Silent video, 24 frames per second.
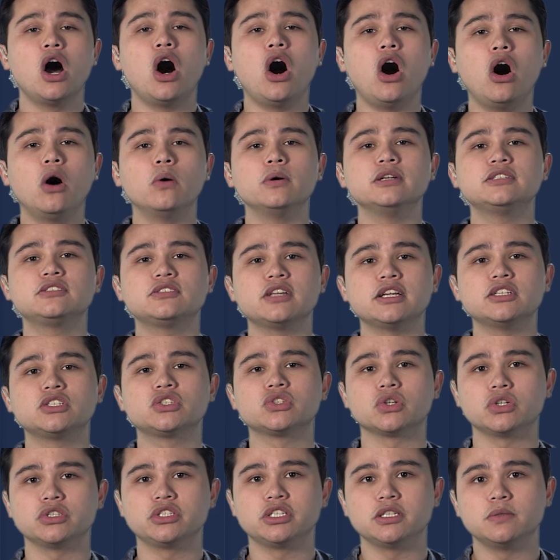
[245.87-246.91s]
Always say
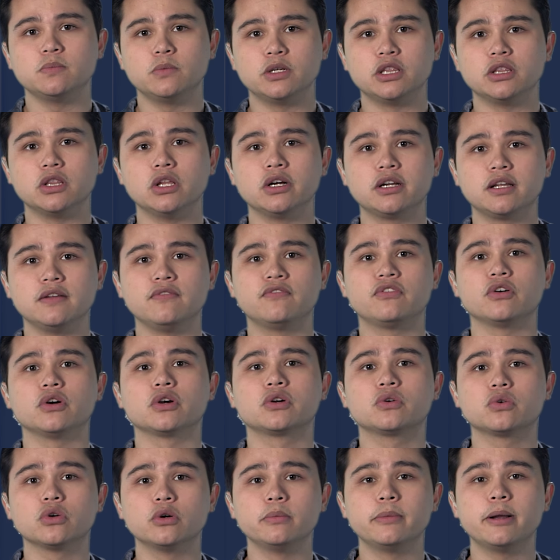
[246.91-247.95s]
searching when looking for a
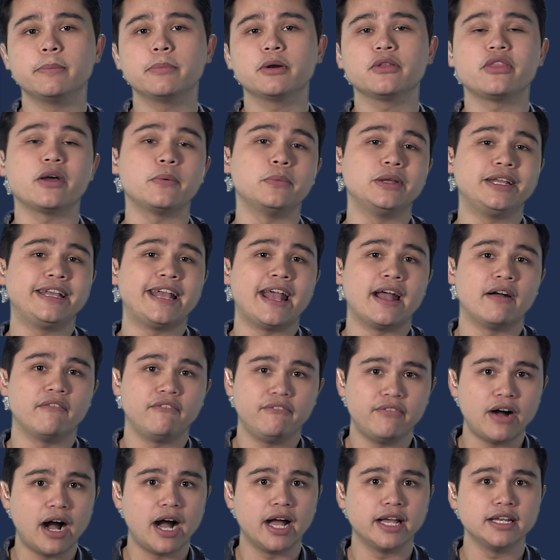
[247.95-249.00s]
crew member that we can't
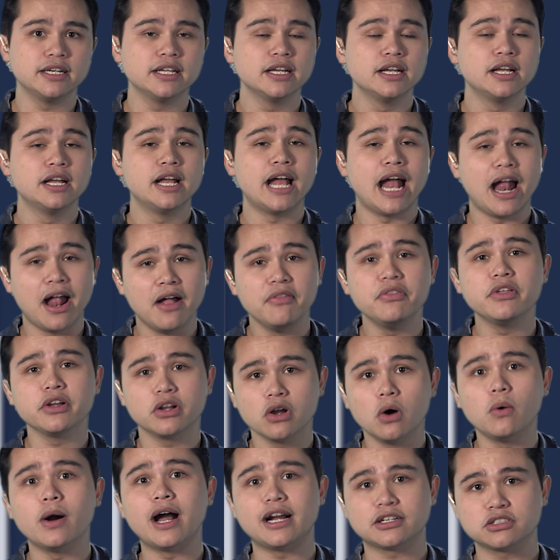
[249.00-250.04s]
find, and then
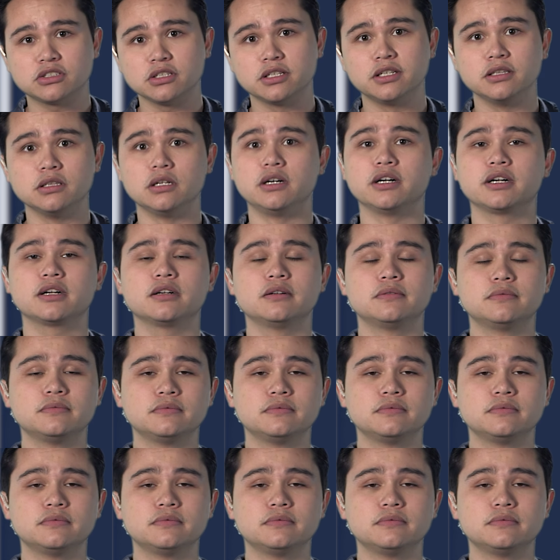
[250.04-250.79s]
go actually look.